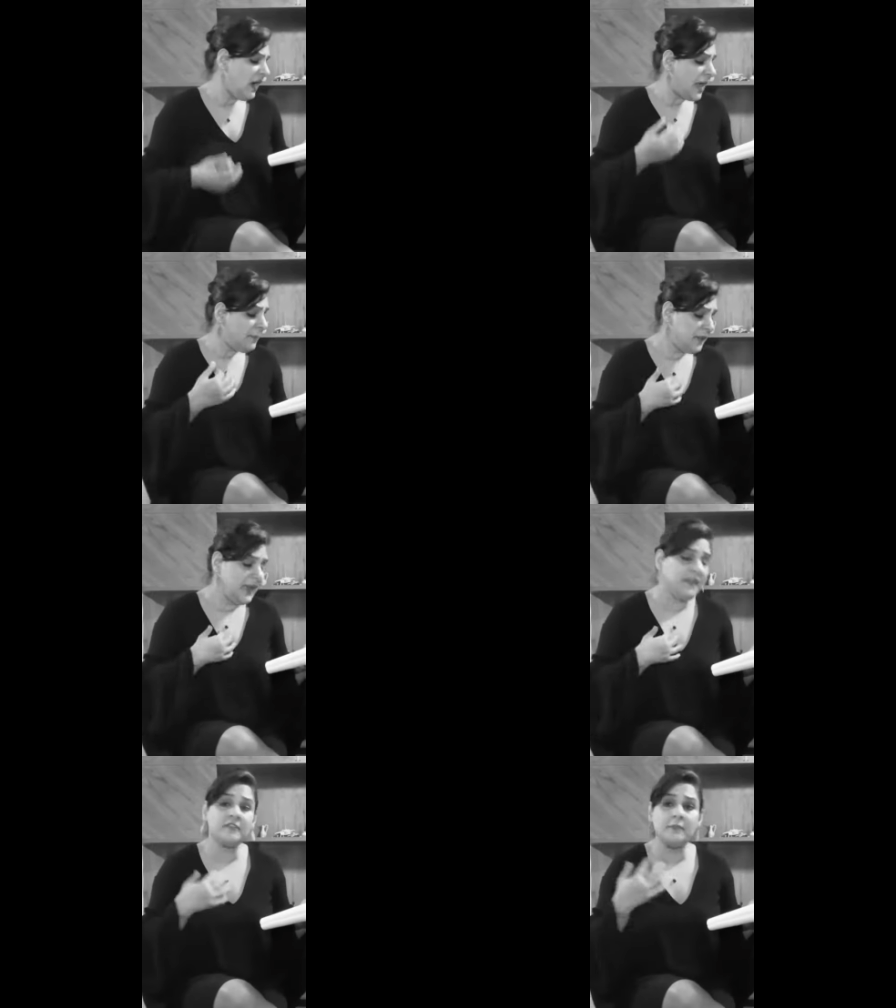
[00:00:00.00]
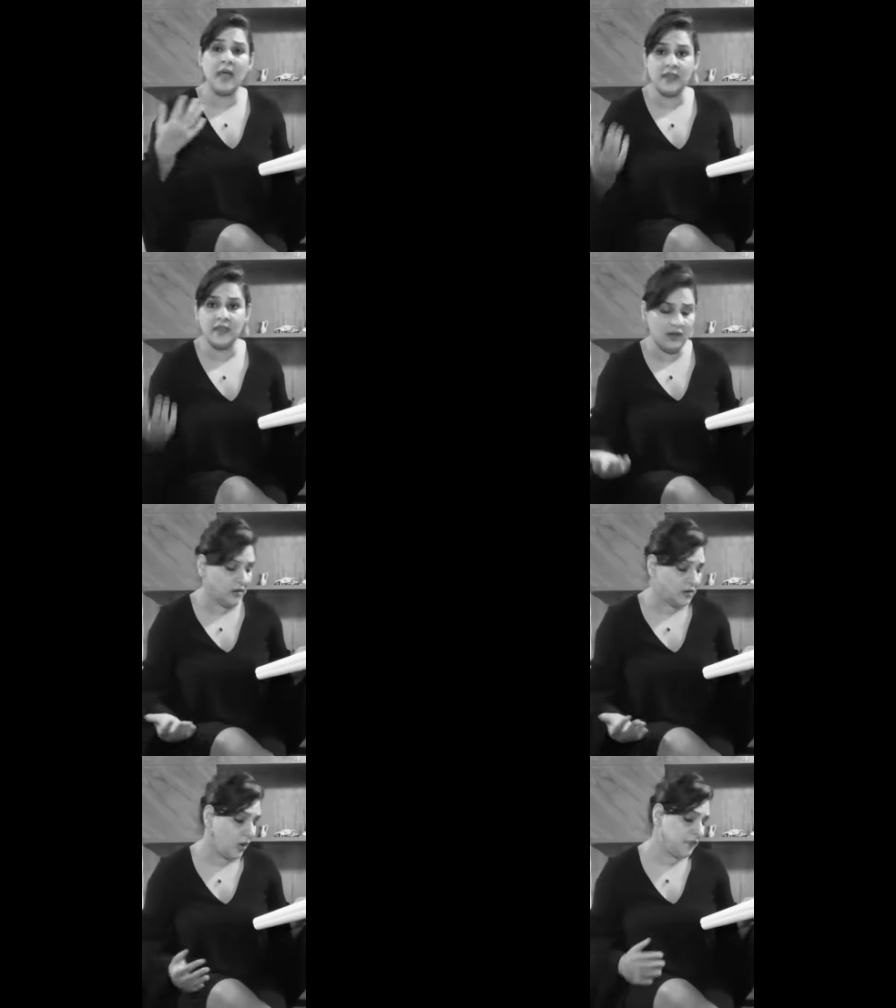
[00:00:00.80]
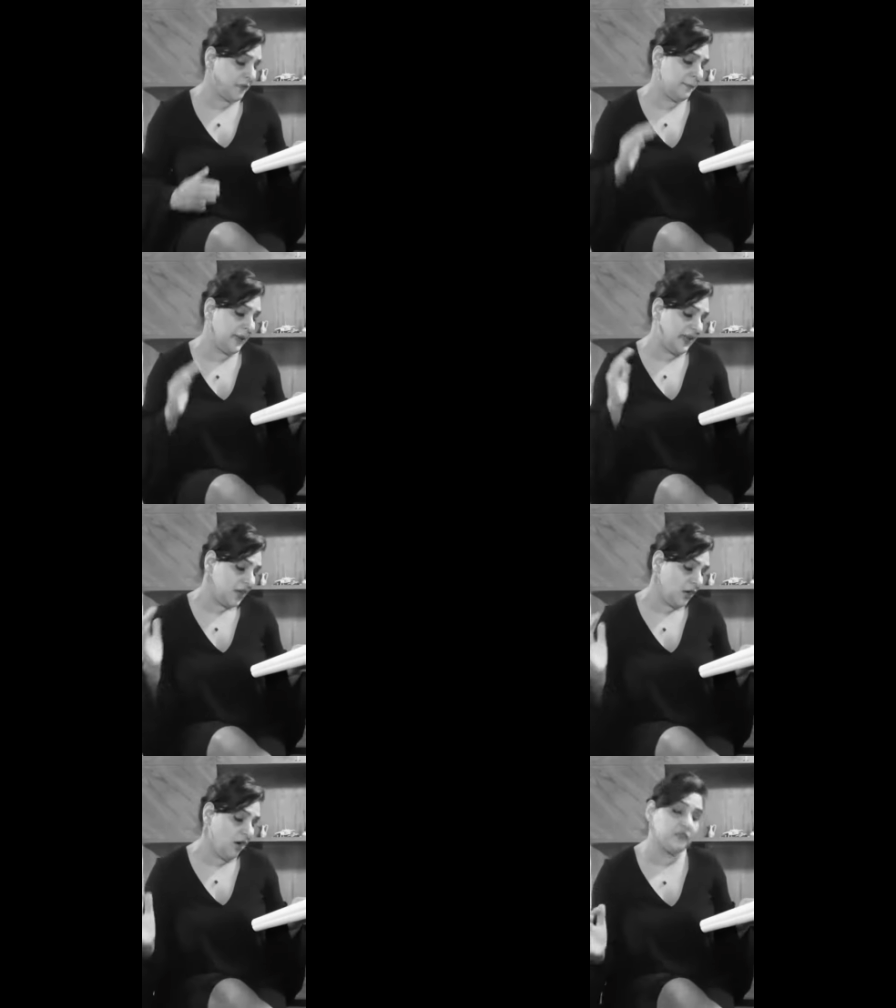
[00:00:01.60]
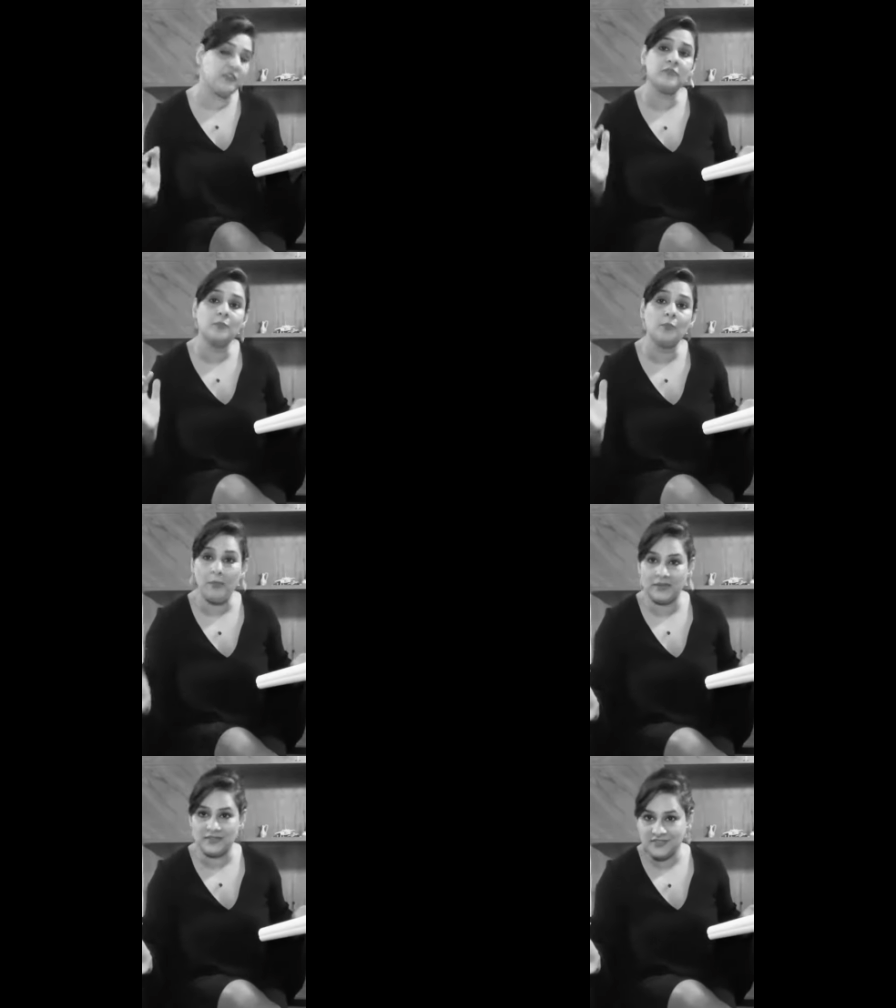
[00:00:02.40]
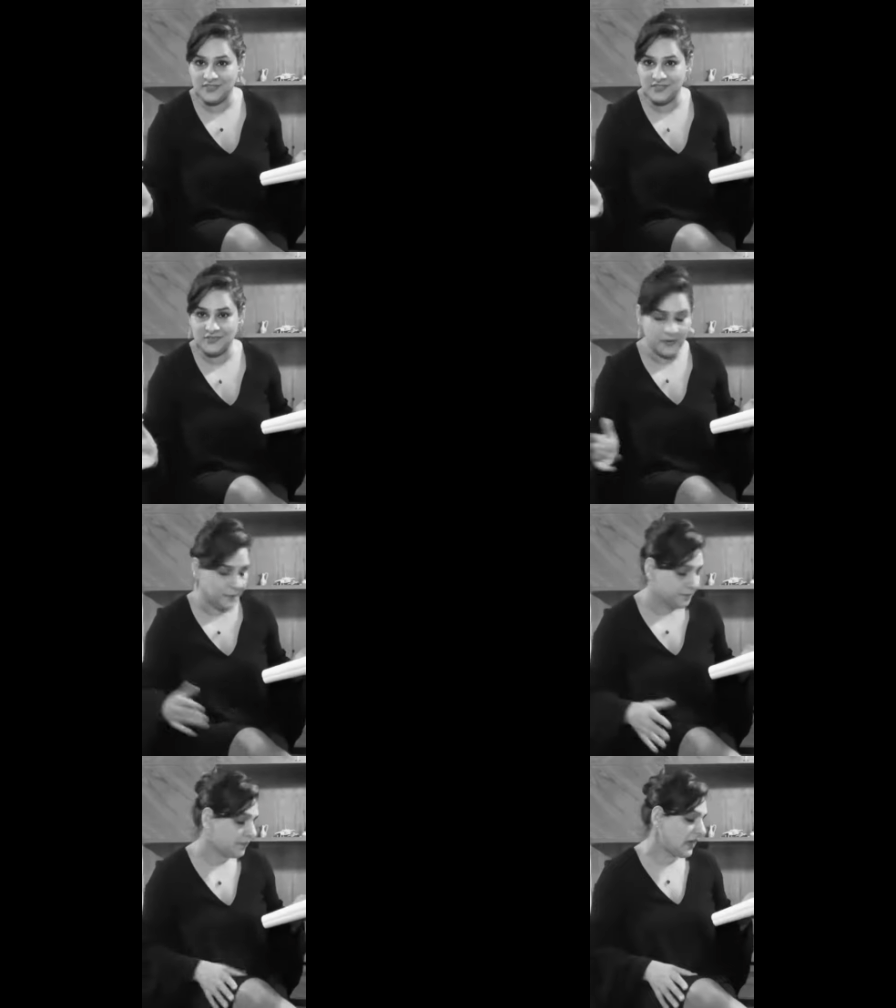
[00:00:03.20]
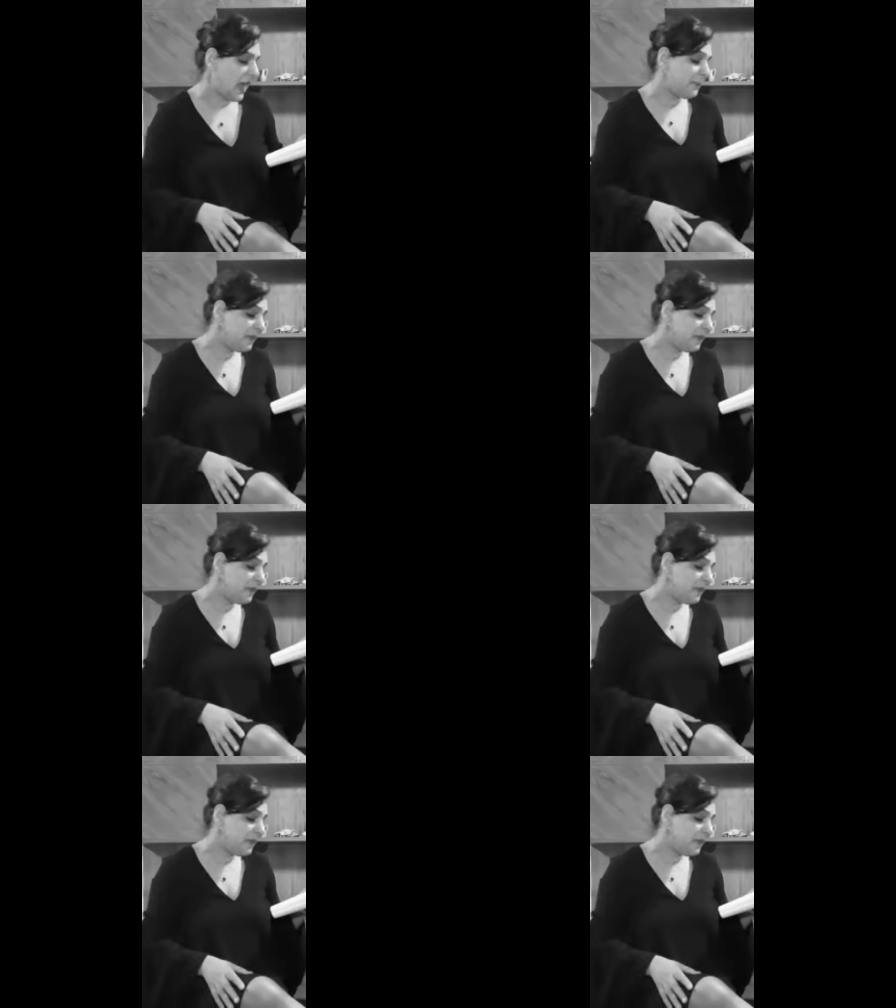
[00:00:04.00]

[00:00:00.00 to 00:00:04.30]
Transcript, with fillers: I place my ear on the belly of this moment. I